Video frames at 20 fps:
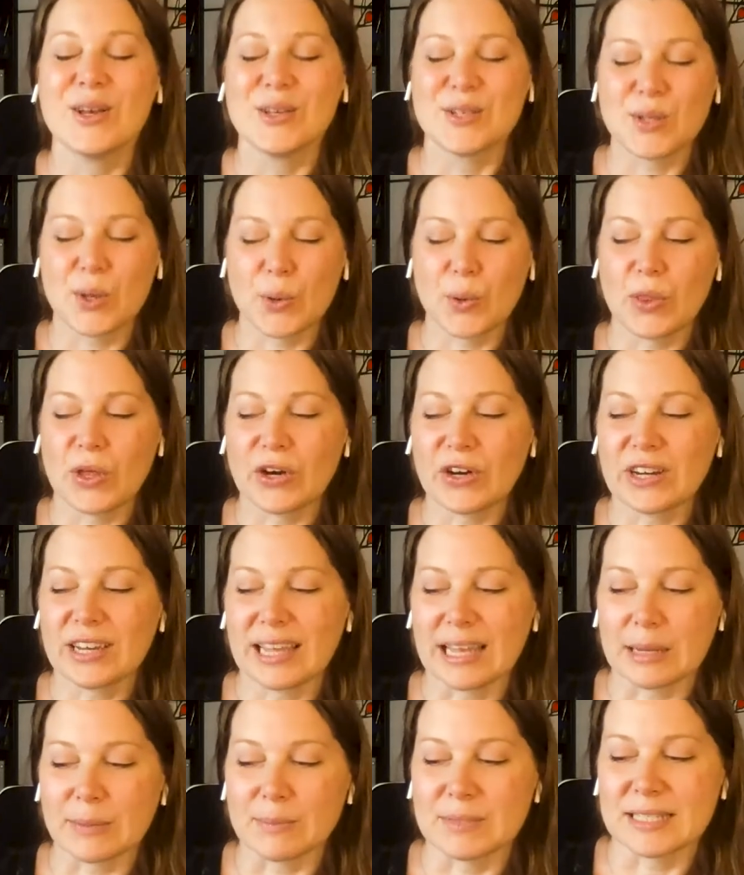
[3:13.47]
So there I
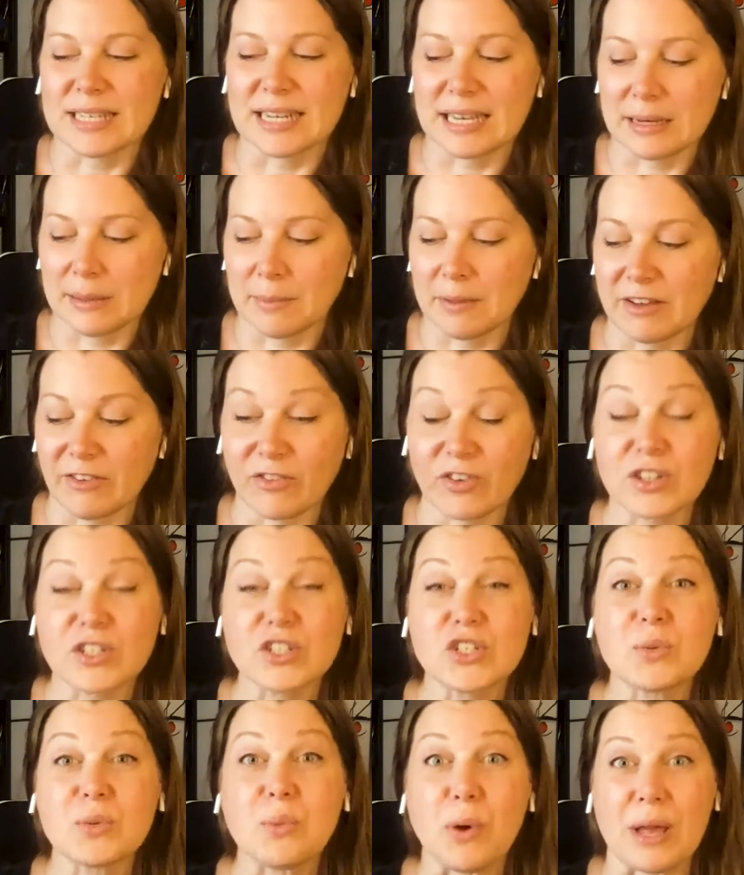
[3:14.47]
am sitting in my
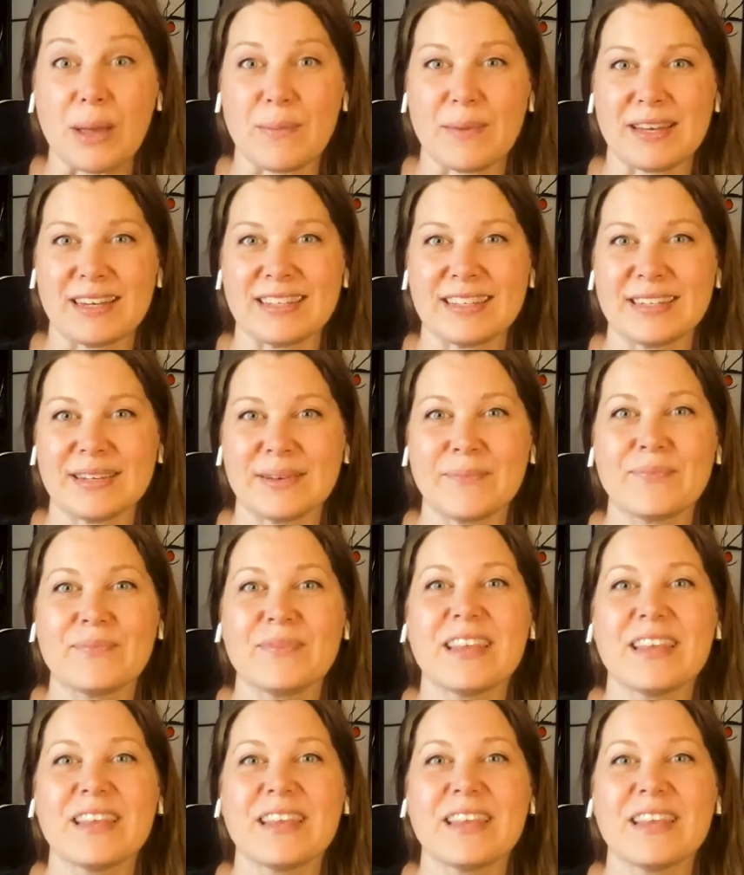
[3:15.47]
first appointment,